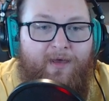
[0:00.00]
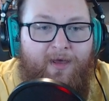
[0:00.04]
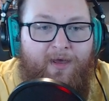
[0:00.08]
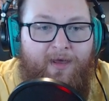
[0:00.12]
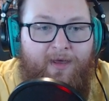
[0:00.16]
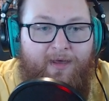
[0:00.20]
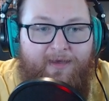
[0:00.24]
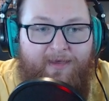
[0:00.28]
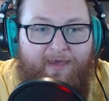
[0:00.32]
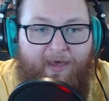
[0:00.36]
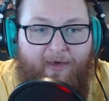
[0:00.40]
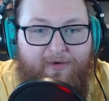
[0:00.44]

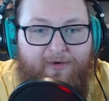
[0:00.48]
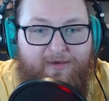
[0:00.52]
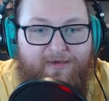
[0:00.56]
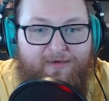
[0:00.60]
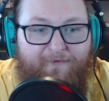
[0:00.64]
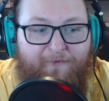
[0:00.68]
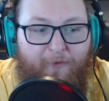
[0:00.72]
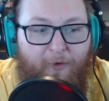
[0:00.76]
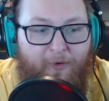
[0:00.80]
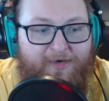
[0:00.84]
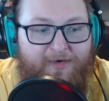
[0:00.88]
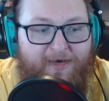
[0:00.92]
Galaxy
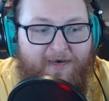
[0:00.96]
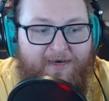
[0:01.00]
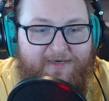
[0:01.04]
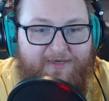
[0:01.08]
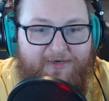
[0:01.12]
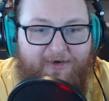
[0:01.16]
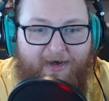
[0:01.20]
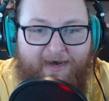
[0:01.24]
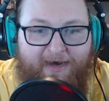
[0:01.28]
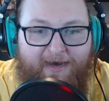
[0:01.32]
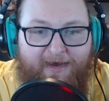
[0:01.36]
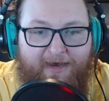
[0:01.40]
Photon
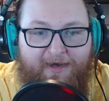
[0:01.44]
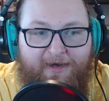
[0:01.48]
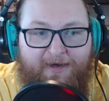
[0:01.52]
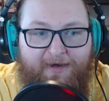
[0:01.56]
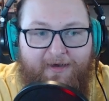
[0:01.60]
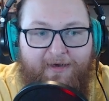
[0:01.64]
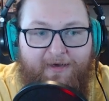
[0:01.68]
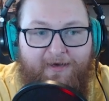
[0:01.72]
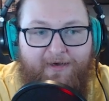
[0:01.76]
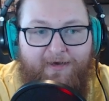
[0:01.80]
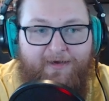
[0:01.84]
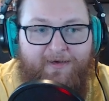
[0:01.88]
Dragon.
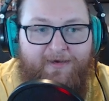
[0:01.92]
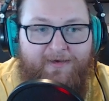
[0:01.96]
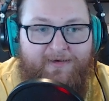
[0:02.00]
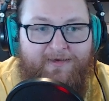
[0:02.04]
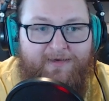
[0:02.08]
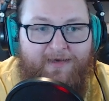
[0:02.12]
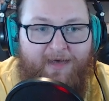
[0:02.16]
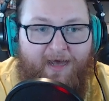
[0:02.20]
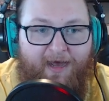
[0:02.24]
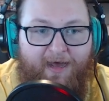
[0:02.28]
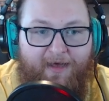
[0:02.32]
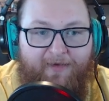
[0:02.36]

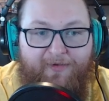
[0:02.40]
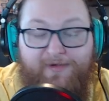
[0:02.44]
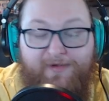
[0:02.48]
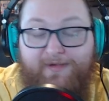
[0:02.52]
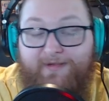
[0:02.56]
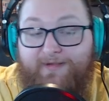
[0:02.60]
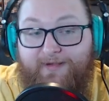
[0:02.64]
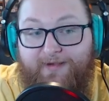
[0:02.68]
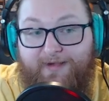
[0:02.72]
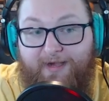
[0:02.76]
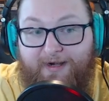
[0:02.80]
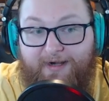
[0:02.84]
This
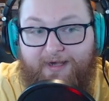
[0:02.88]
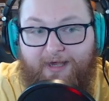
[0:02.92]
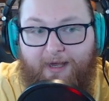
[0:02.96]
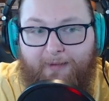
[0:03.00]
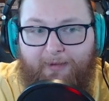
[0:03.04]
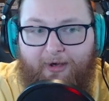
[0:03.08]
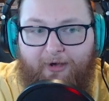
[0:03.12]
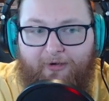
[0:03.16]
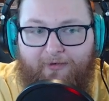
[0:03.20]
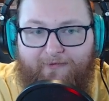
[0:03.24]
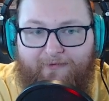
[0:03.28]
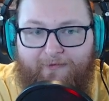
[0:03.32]
did come
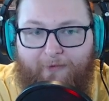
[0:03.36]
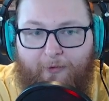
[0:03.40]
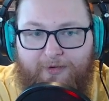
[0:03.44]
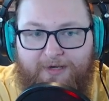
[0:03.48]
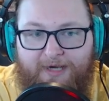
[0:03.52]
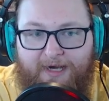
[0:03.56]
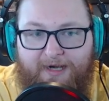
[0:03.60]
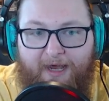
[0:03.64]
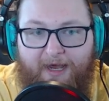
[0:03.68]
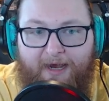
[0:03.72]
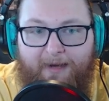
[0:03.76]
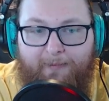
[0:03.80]
out in Photon
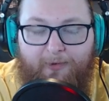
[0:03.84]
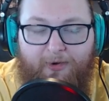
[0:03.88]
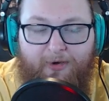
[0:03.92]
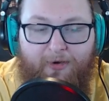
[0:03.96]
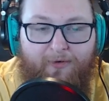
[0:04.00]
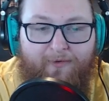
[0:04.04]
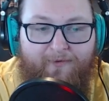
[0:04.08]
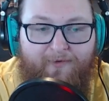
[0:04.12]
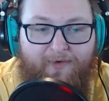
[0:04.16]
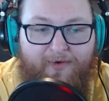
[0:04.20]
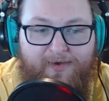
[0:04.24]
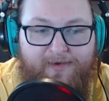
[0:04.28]

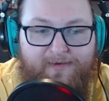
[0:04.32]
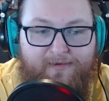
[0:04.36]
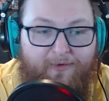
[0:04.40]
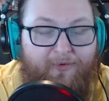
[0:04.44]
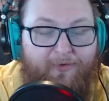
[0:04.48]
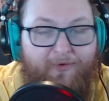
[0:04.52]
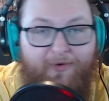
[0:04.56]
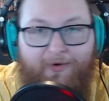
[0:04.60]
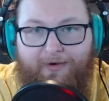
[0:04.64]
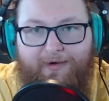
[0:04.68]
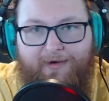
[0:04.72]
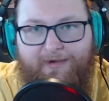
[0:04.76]
Hypernova, so
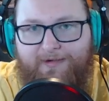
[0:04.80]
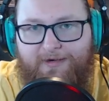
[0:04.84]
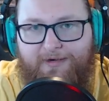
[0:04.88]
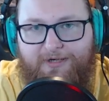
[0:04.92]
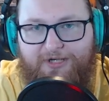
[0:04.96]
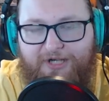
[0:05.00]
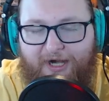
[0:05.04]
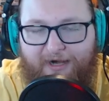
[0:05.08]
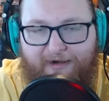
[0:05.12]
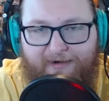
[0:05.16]
there is a chance